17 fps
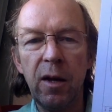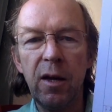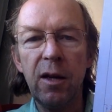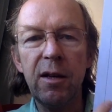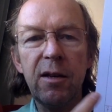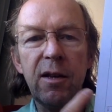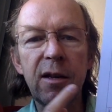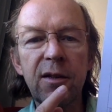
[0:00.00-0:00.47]

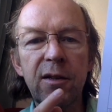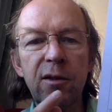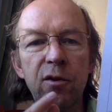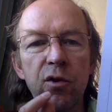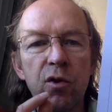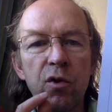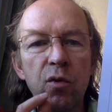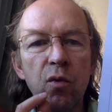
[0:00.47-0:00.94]
He
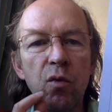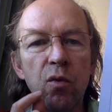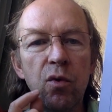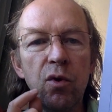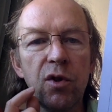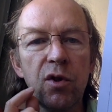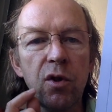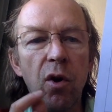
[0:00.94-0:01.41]
doesn't do
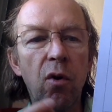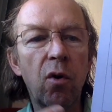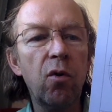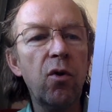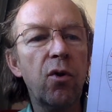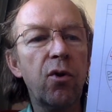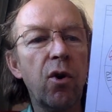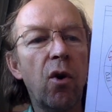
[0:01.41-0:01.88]

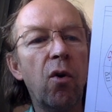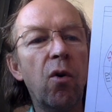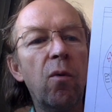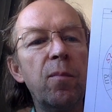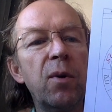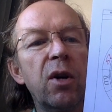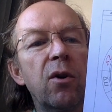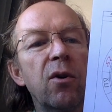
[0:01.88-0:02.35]
so though,
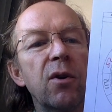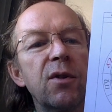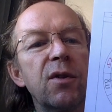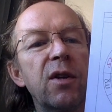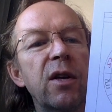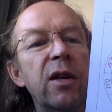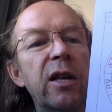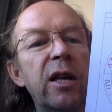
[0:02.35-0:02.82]

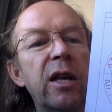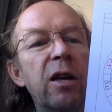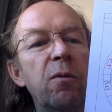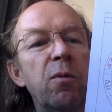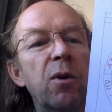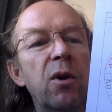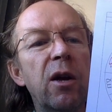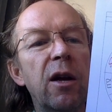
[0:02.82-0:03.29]
because he
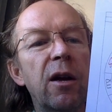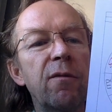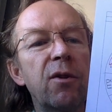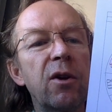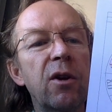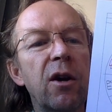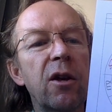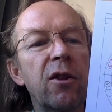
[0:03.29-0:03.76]
will have
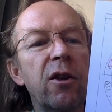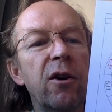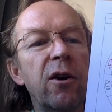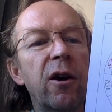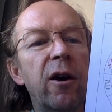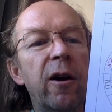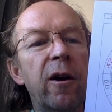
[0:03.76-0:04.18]
another